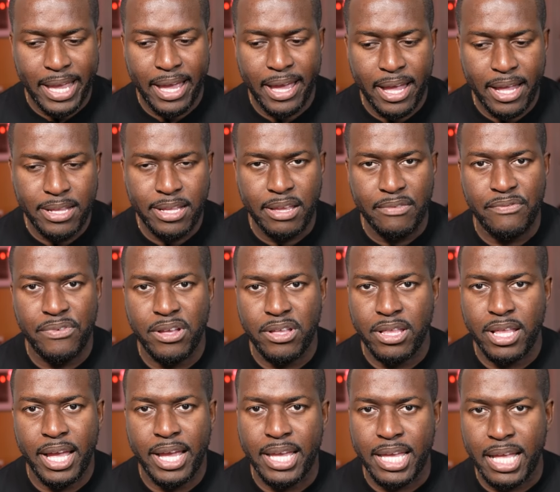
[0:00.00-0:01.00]
and it felt
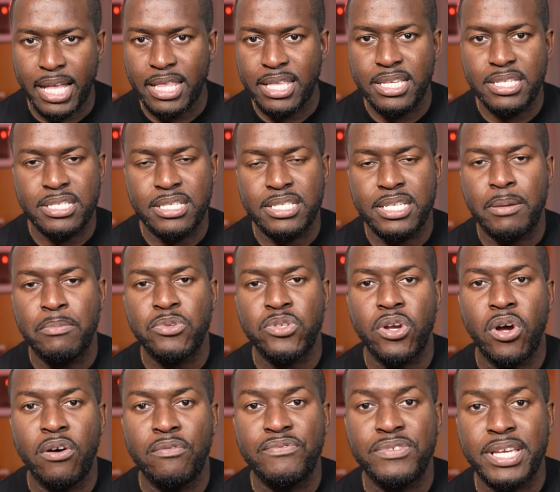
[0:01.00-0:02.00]
like, at least in terms
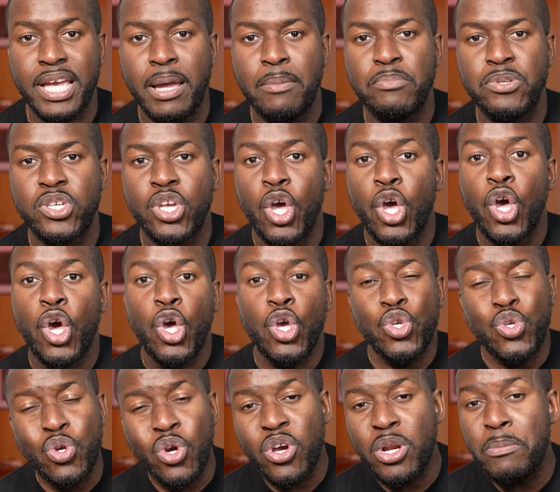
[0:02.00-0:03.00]
of temps,
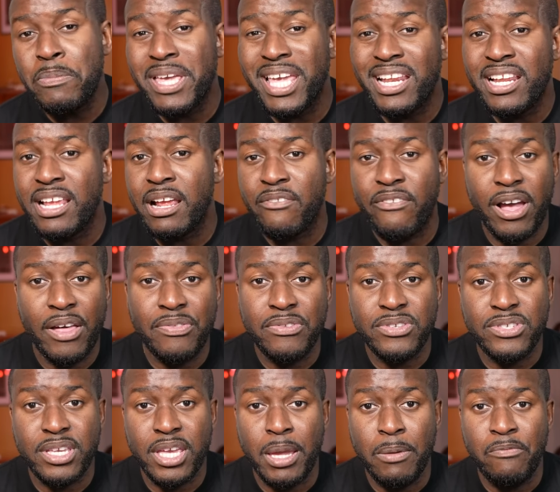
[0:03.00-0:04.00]
you're gonna be ending around the
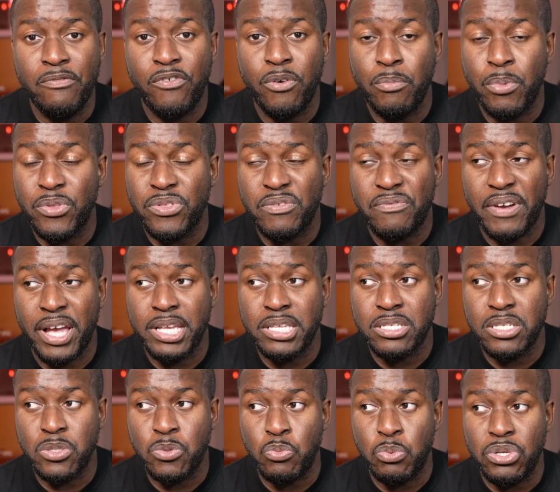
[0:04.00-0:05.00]
same for both
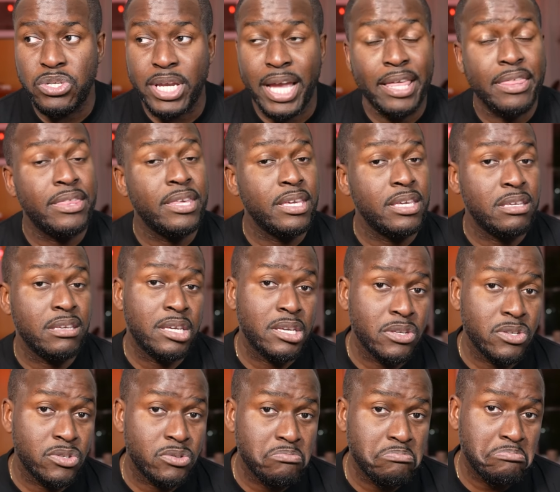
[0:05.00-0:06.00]
devices, which I think
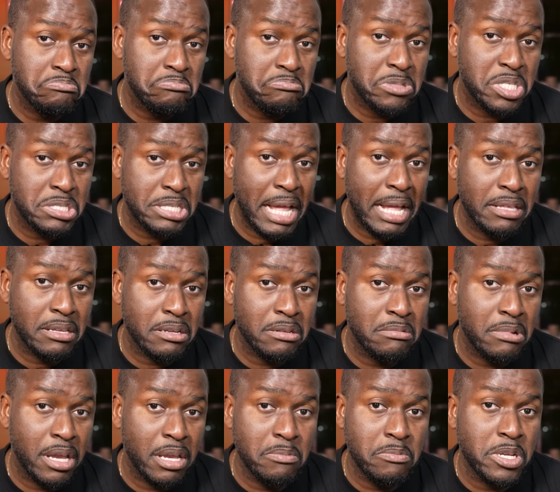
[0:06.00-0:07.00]
is standard
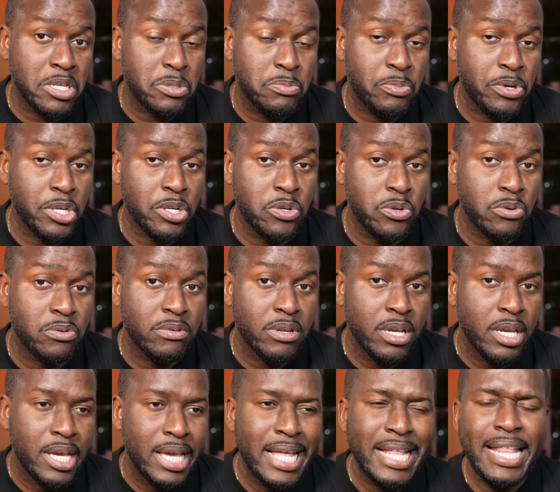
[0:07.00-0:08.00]
and is pretty cool.
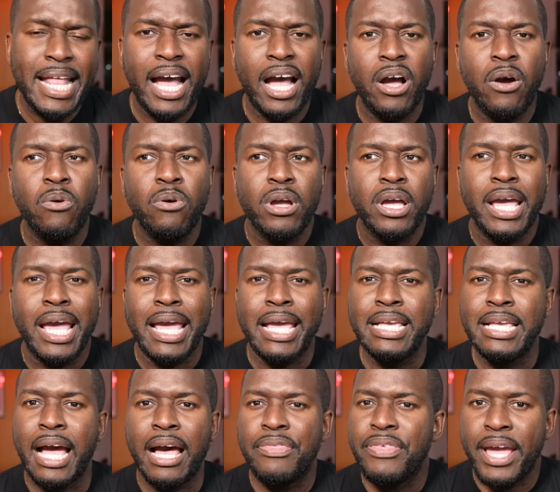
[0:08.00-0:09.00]
Now,
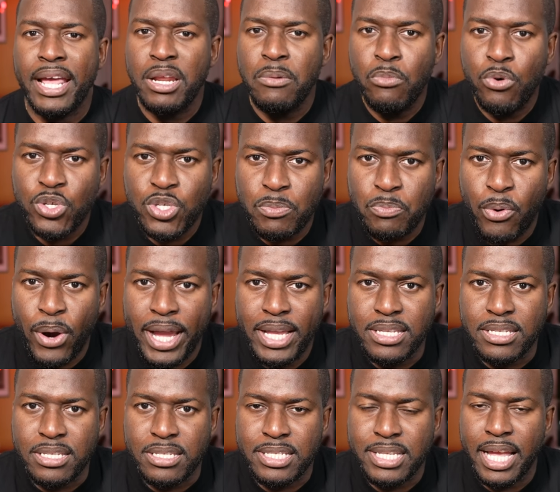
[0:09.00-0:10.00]
eh, are there any more
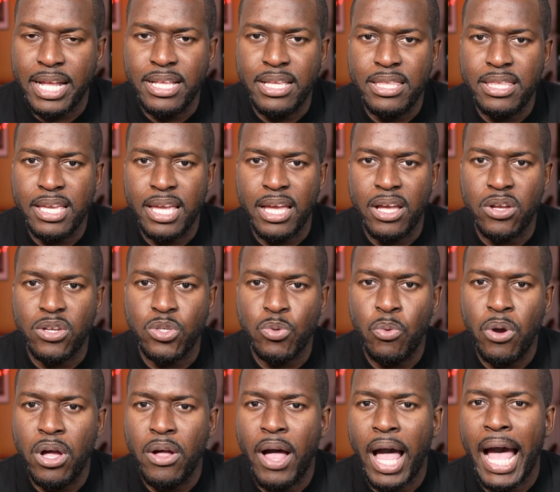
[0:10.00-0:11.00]
surprises? Is there anything else?
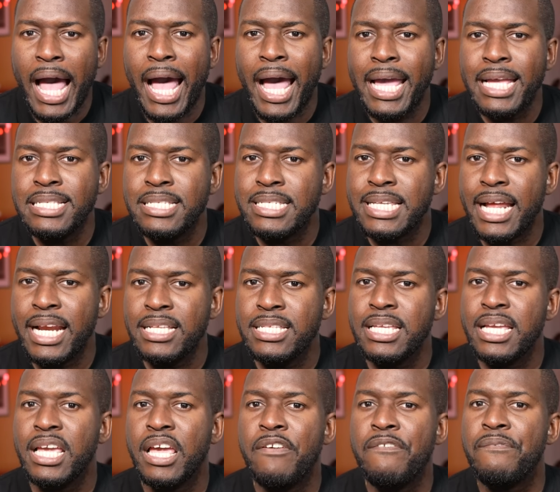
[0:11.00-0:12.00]
Well, I decided to
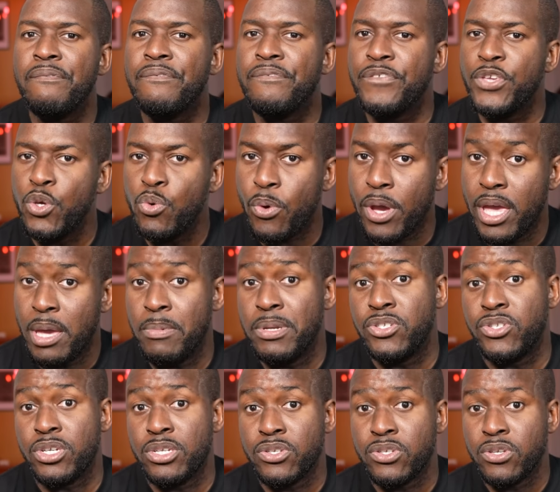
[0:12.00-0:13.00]
take a few
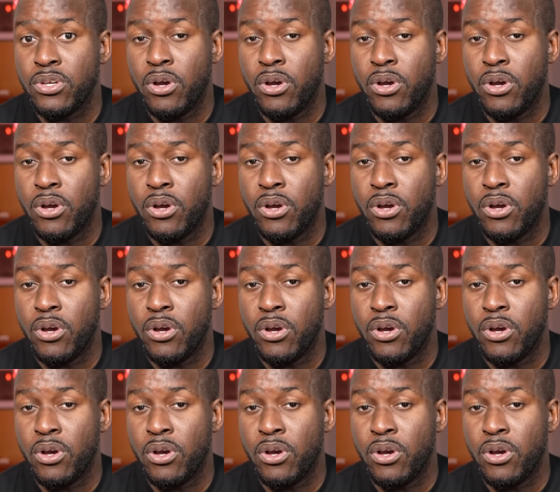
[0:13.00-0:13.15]
images